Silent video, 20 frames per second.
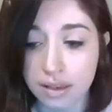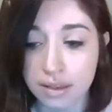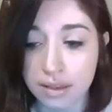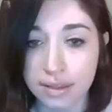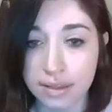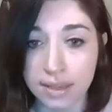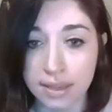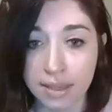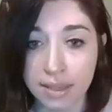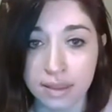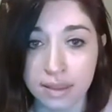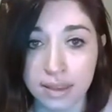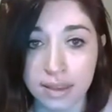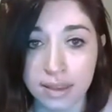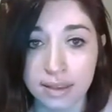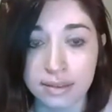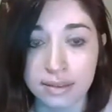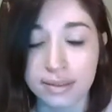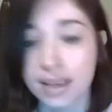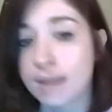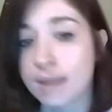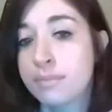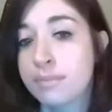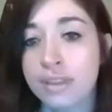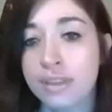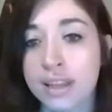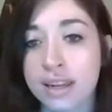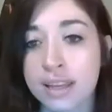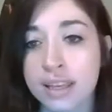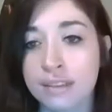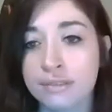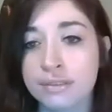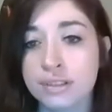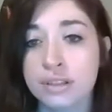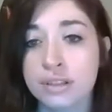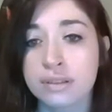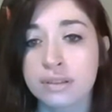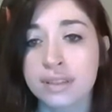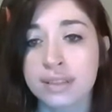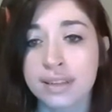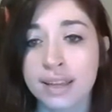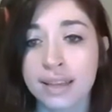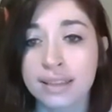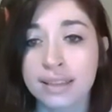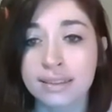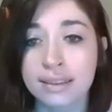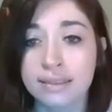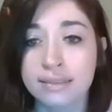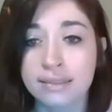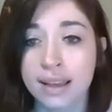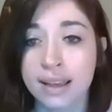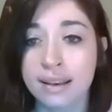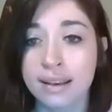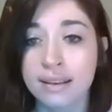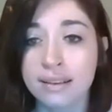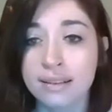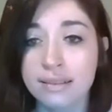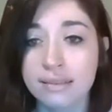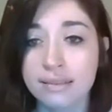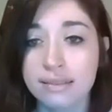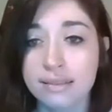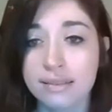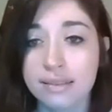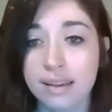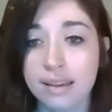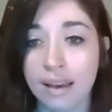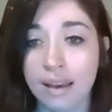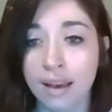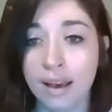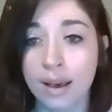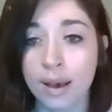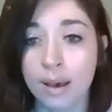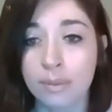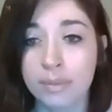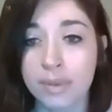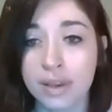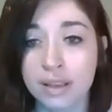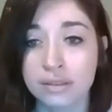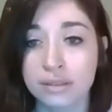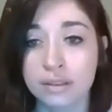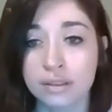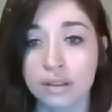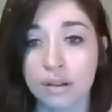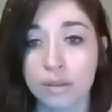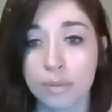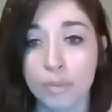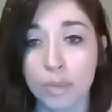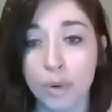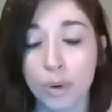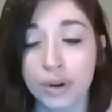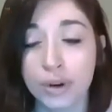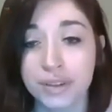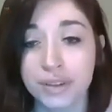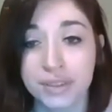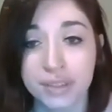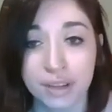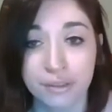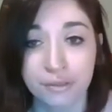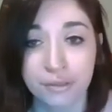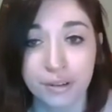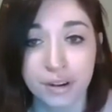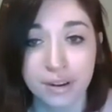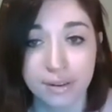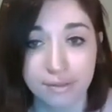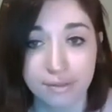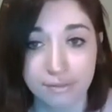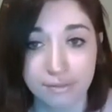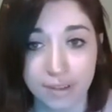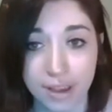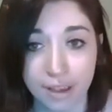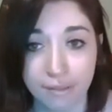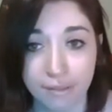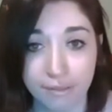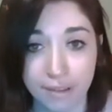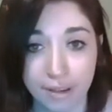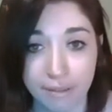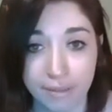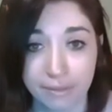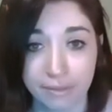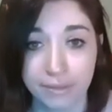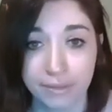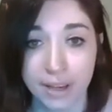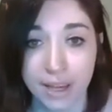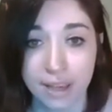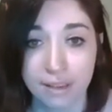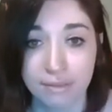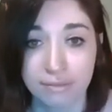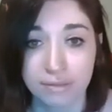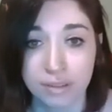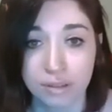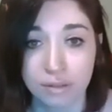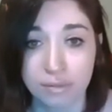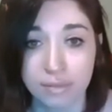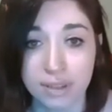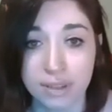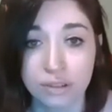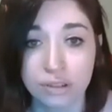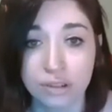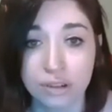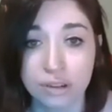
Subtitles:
In the example that it gives you, it's an SSL, and so the port is different, 5555, so make sure